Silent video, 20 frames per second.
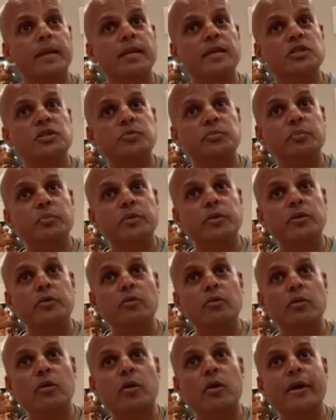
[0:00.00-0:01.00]
is
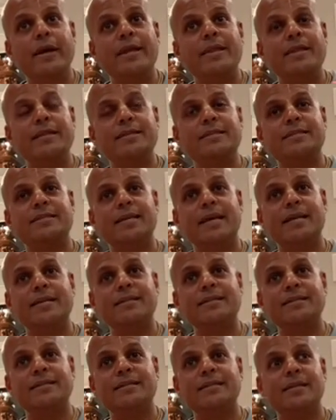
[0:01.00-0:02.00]
pure in the
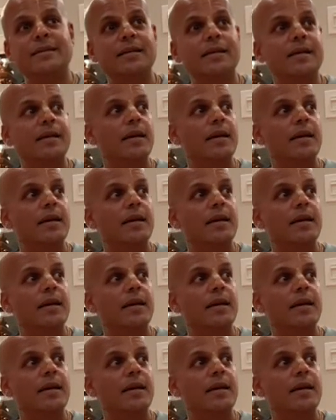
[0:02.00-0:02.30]
sense